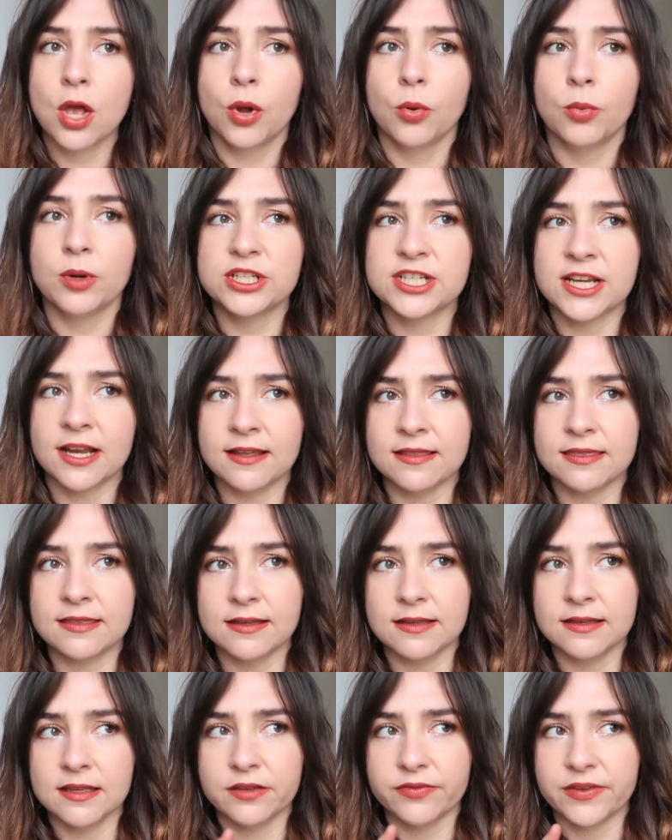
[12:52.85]
which I
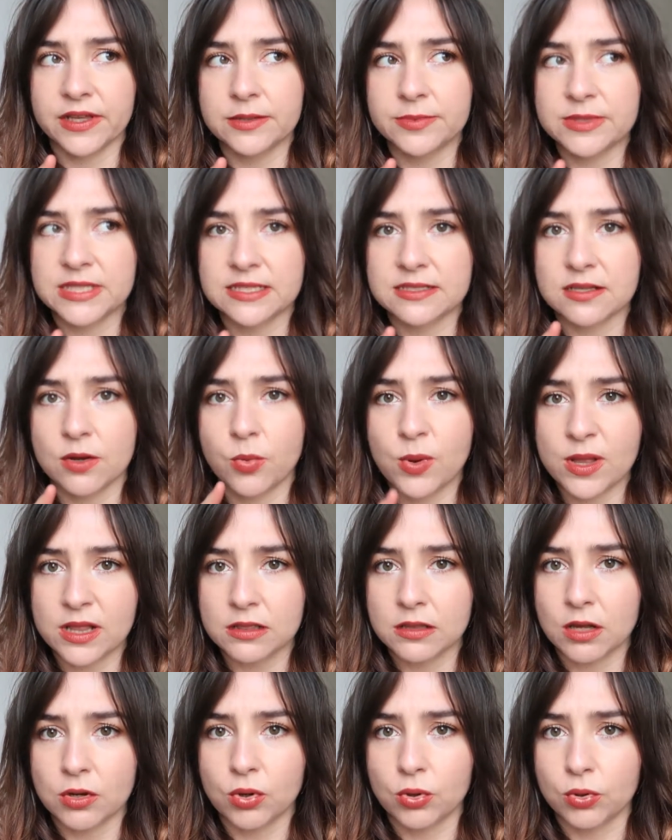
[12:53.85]
think if anybody has a
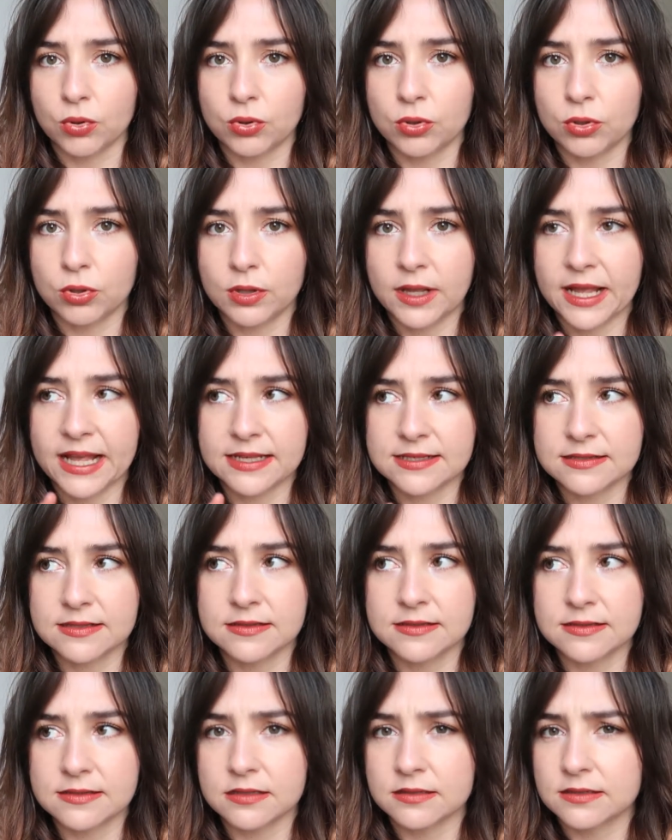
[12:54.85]
Wilko,
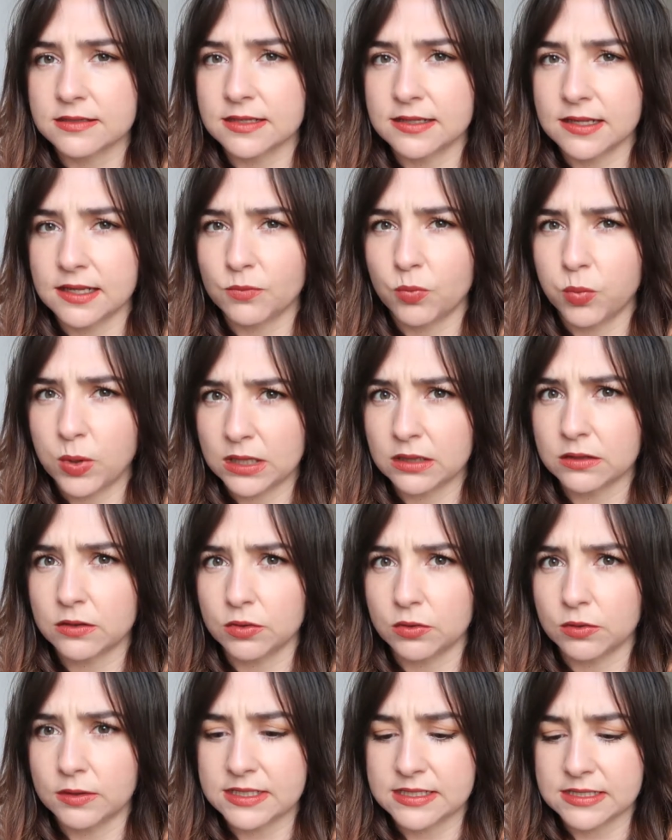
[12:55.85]
Essence is in
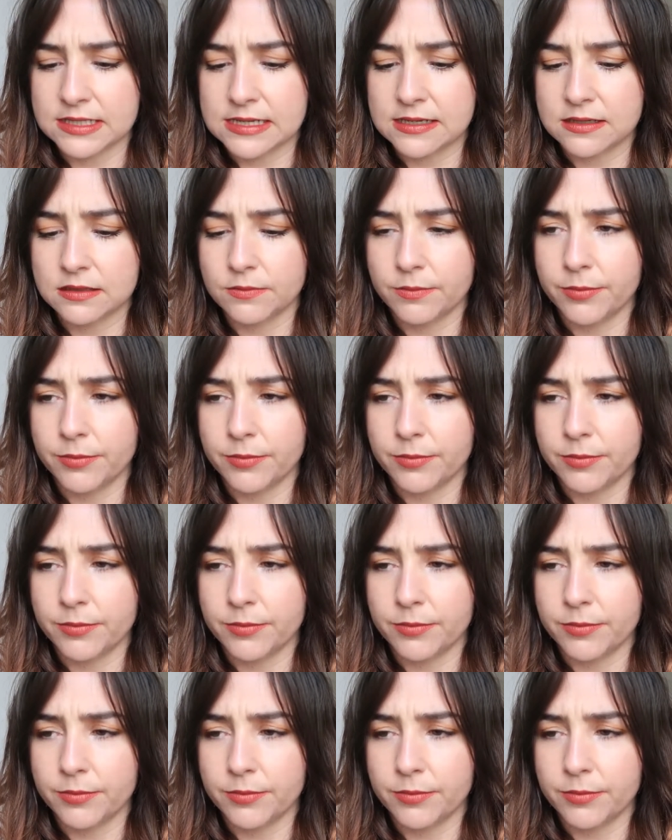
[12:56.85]
Wilko, isn't it?